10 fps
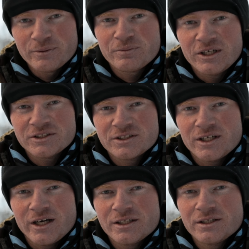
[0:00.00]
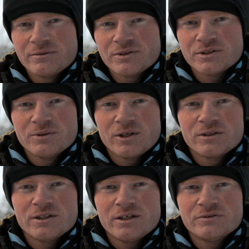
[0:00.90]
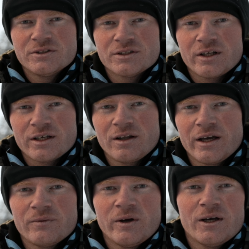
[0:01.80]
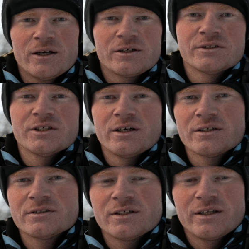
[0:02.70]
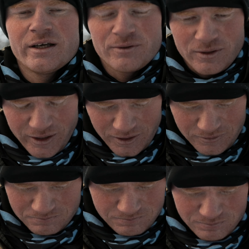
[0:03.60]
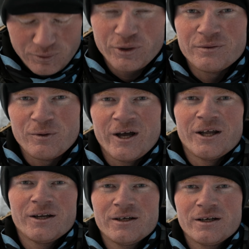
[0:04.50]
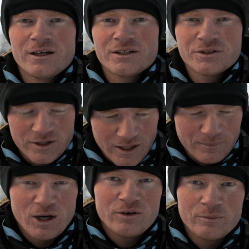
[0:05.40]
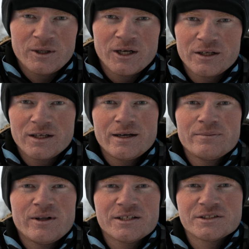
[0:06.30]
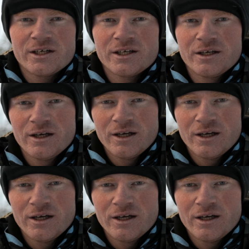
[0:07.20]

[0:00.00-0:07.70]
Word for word: impressed because I hiked in with some darn tough, just like lightweight hiker socks, and they were like pretty wet and I took them off when we got to camp last night